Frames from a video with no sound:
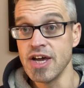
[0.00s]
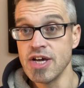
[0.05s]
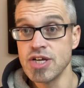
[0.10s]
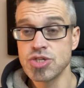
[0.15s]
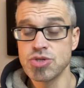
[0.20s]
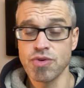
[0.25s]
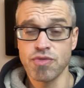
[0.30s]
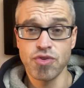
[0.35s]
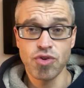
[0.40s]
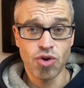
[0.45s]

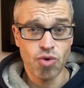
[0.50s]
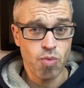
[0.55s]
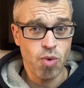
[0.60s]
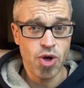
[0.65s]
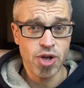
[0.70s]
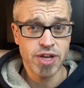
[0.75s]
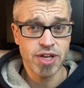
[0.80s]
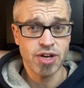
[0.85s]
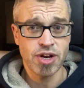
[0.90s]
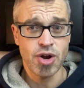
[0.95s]
So if you're
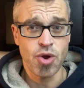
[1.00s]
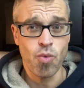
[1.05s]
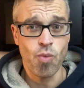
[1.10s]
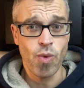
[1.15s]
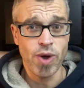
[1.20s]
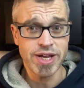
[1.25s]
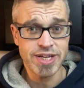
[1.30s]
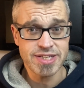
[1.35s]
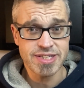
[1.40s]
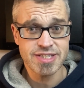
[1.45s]
working on a
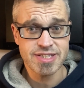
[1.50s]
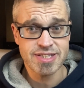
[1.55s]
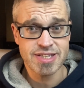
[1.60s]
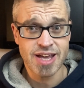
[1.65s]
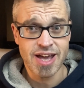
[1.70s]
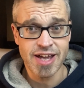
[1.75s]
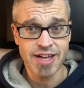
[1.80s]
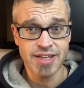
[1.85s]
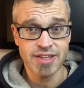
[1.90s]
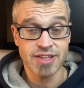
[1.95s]
waste
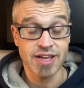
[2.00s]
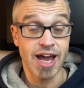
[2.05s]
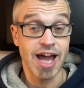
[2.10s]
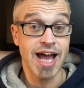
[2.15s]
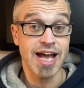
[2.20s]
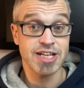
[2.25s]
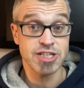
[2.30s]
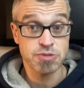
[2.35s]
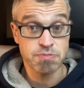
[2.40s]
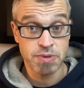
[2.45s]
site that
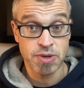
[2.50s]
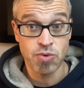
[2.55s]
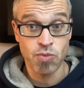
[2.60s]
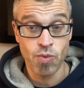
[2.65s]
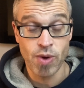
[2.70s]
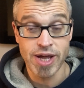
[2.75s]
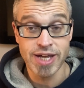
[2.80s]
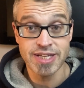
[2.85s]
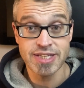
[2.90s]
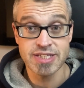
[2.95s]
has been
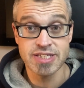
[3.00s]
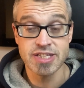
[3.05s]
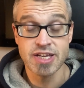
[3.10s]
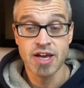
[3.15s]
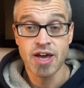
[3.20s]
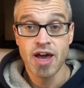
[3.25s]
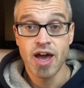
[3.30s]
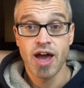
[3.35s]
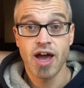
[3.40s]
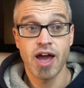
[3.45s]
waste,
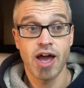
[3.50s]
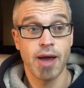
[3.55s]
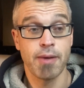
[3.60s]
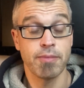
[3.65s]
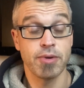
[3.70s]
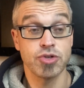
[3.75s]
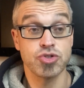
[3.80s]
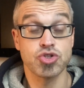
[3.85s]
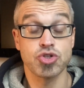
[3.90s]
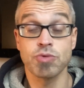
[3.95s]

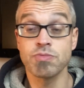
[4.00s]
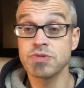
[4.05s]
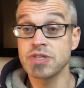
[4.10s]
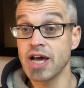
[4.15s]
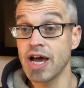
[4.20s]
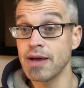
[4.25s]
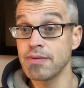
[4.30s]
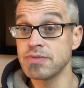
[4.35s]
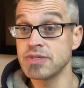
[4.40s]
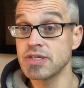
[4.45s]

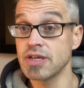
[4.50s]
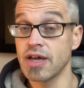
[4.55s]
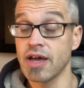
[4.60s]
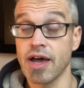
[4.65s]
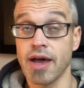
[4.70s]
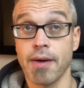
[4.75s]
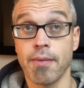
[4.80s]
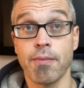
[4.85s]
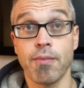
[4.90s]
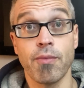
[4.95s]
sometimes
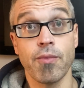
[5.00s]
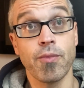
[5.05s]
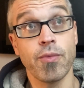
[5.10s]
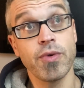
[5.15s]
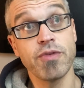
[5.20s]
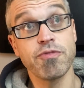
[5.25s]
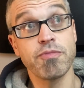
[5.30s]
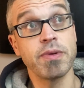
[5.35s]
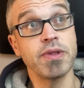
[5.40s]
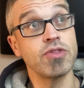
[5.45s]

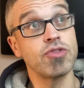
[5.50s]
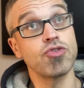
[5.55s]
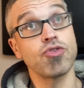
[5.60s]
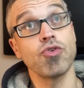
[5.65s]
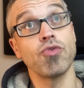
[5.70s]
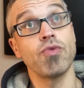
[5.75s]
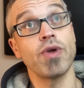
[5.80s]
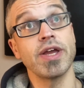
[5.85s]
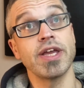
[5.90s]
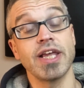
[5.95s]
we've been
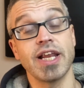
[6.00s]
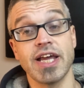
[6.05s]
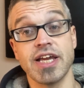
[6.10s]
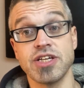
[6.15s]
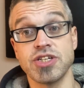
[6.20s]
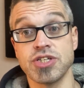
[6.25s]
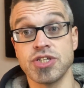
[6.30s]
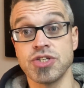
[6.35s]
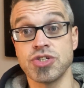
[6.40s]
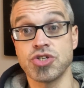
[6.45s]
through
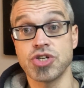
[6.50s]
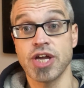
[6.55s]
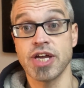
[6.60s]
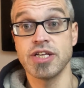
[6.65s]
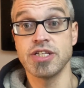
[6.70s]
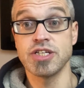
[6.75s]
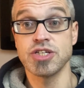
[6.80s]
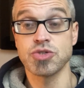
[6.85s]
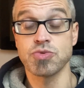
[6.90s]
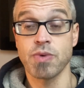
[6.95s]
regulation
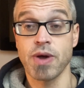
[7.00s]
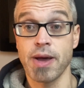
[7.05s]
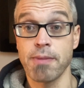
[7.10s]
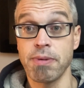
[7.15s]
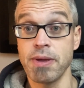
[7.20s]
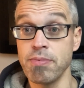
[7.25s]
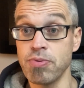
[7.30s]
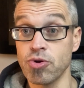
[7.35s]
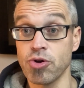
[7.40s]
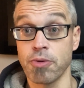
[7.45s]
changes where
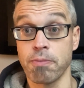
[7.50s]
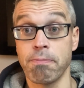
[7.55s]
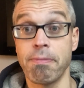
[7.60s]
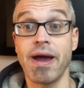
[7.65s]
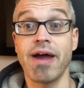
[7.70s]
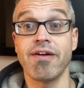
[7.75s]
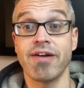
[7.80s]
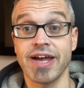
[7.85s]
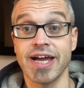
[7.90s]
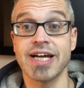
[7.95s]
people could
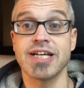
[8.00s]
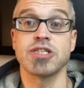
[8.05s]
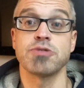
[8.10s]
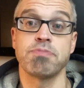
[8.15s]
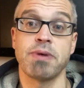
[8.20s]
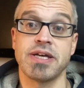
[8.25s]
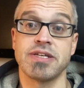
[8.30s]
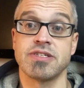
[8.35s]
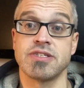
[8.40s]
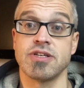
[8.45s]
bury
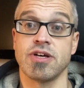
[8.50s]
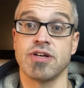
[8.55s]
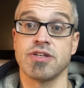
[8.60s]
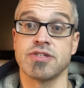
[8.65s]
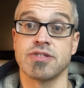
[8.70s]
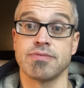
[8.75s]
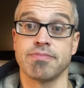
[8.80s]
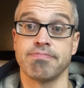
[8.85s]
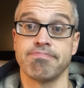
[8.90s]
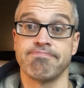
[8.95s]
asbestos.